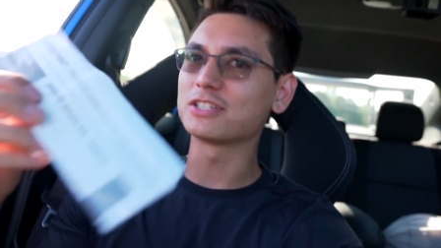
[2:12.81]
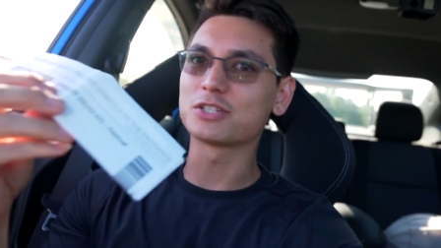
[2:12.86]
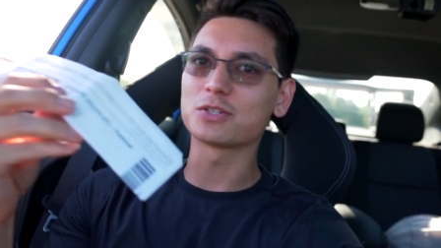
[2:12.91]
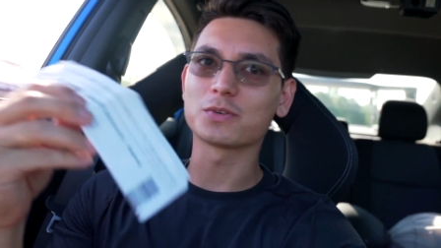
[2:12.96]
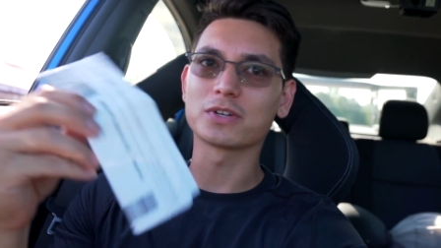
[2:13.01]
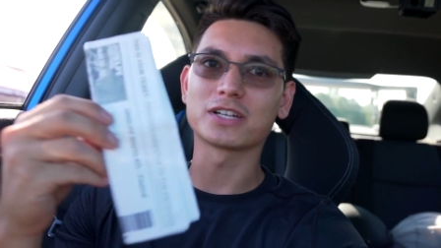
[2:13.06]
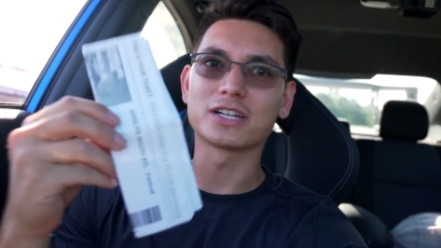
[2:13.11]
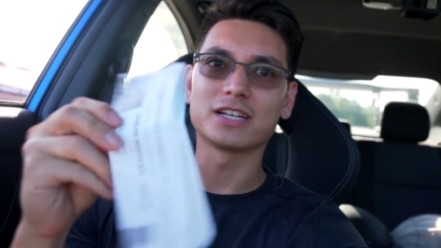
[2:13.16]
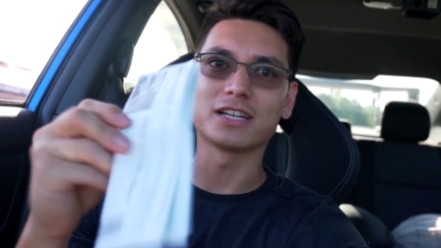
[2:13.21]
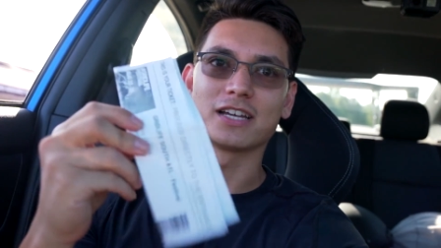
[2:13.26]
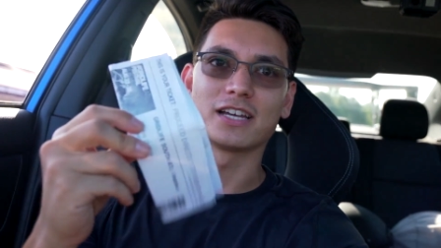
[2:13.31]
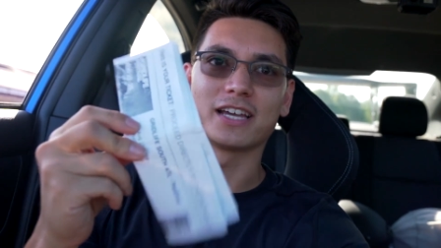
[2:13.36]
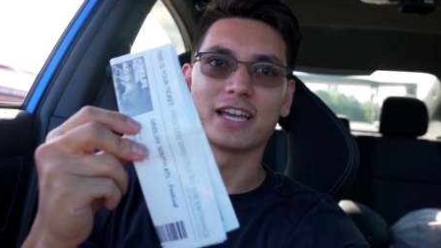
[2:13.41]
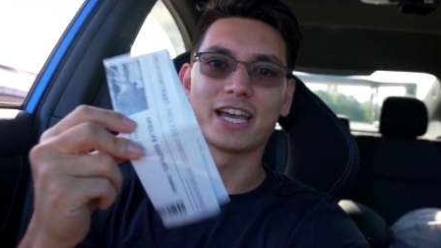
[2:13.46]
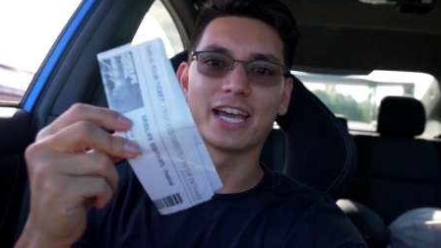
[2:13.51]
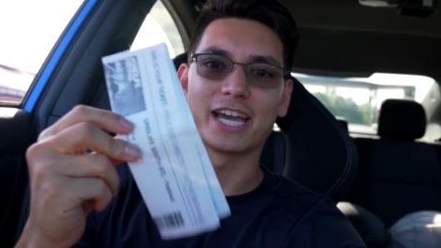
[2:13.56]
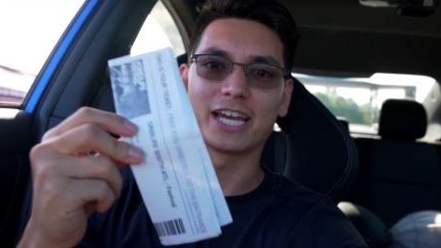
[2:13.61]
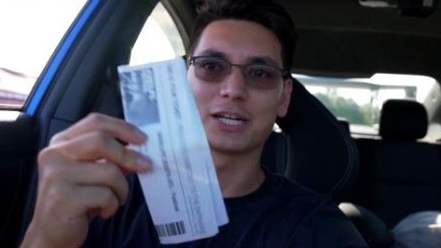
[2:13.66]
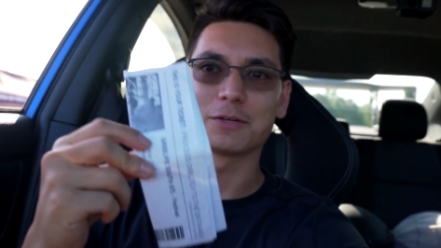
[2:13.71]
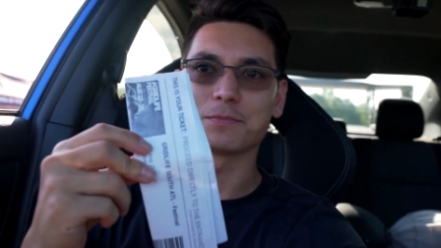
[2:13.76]
so we're gonna
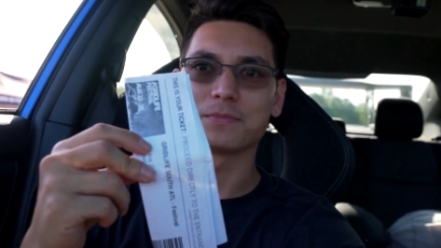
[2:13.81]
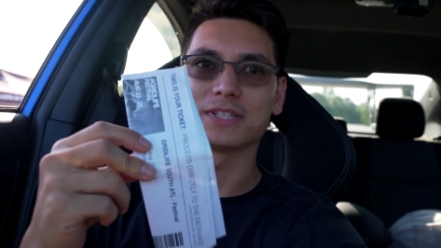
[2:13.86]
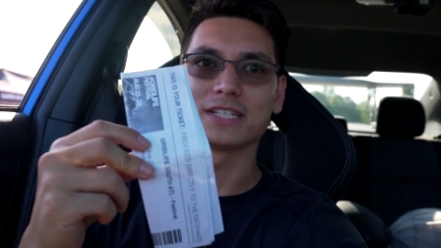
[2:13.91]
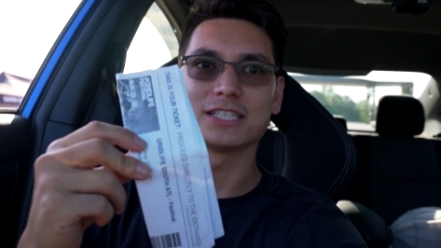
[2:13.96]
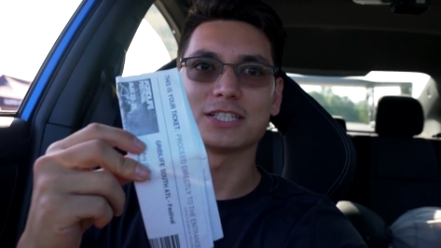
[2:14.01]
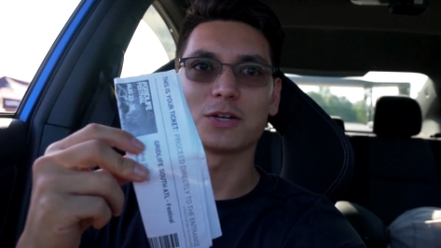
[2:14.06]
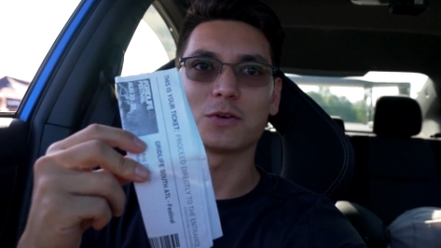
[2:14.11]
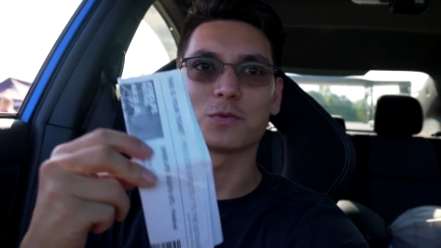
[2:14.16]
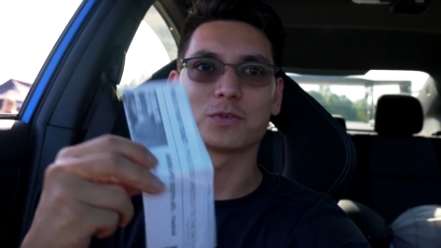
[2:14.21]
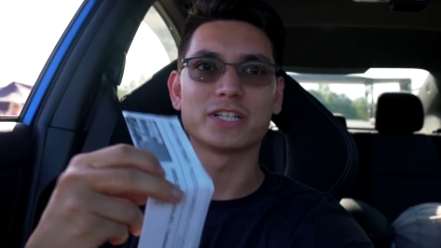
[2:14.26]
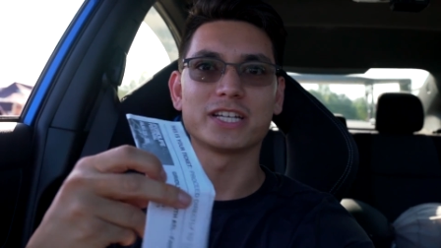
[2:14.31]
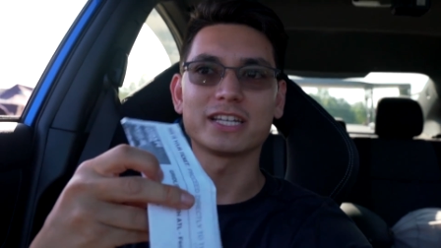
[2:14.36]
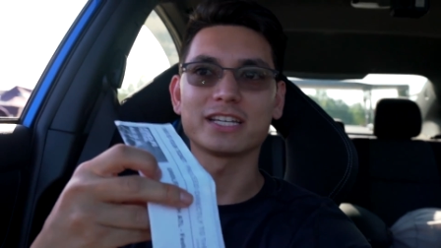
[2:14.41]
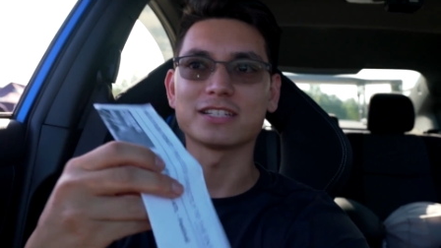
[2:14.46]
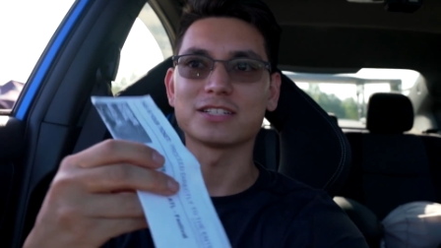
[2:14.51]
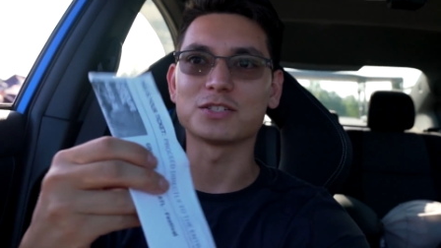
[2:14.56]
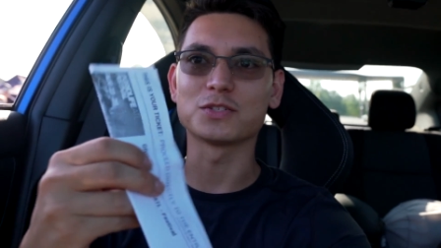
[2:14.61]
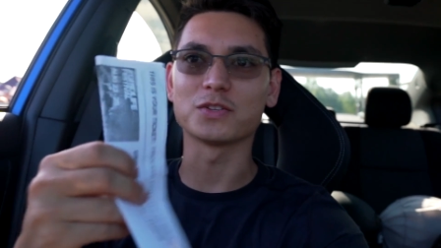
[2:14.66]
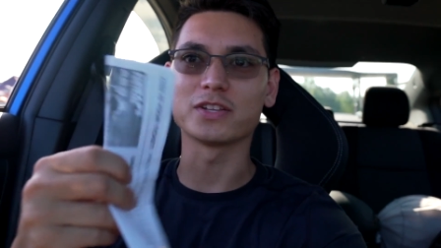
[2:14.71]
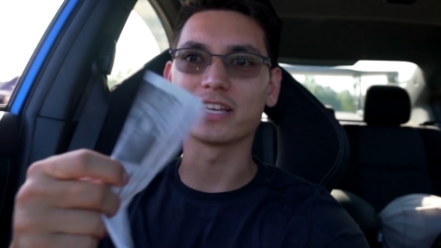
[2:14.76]
hand them these old
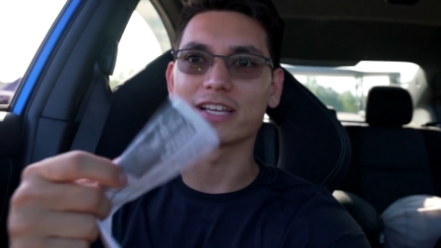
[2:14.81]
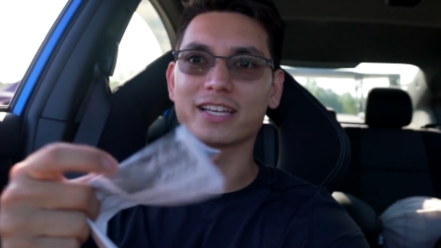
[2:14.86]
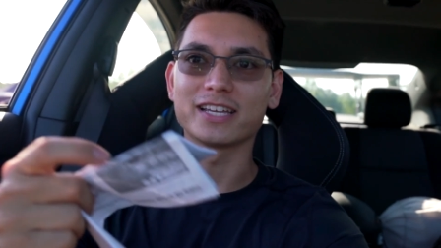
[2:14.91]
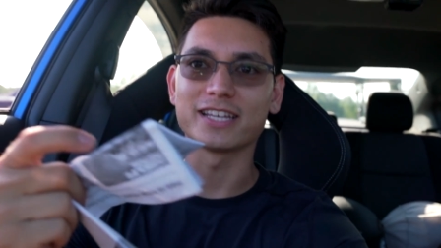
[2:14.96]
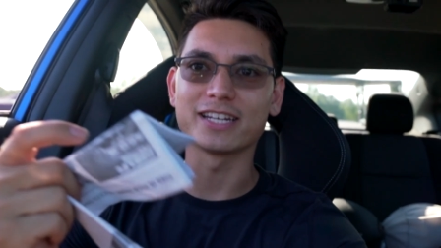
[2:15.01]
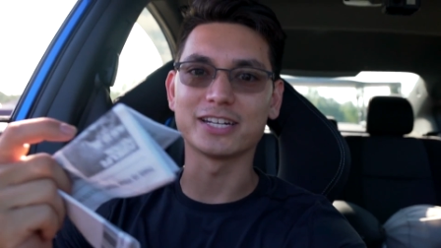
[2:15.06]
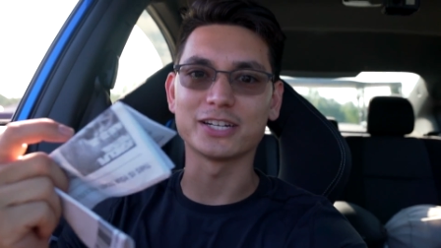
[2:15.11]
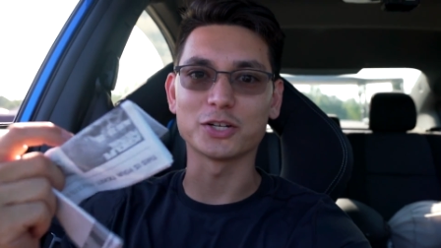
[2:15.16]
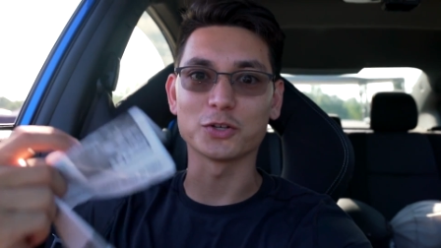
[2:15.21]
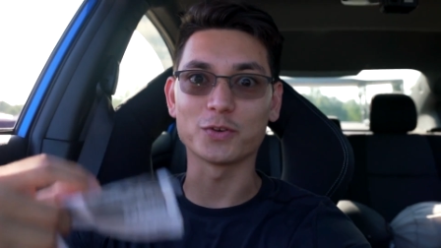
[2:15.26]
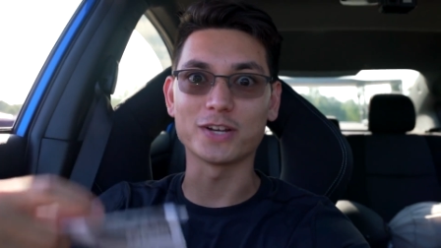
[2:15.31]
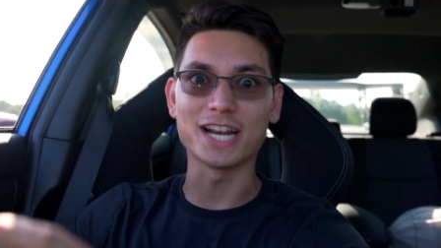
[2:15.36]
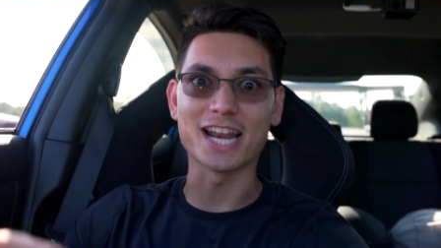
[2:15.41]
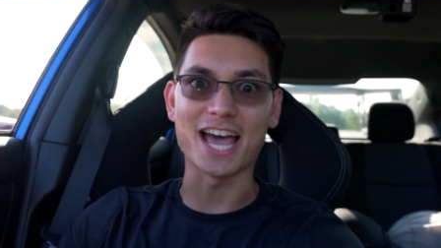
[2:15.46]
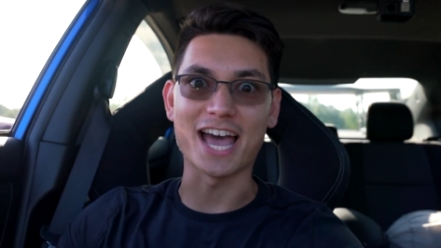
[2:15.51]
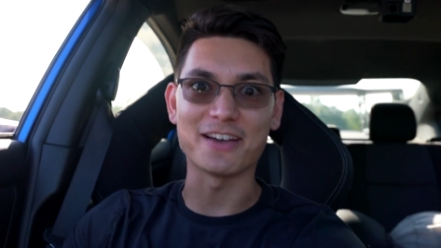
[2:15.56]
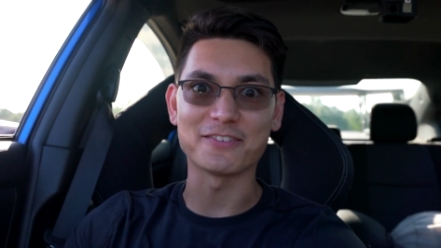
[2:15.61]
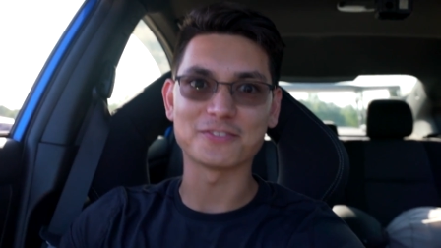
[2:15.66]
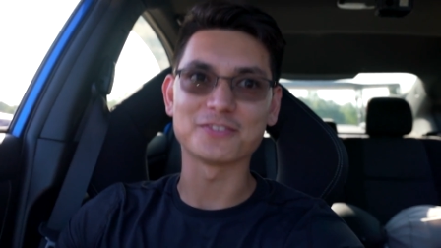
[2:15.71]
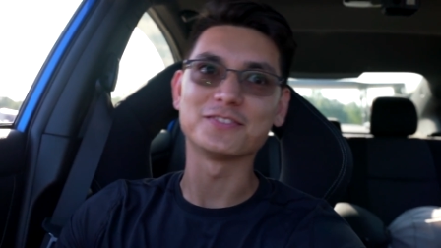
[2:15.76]
tickets so they can get into
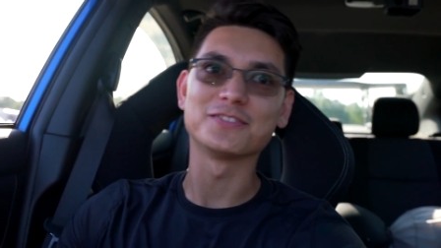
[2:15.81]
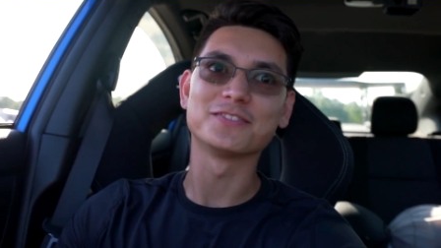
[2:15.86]
Gridlife.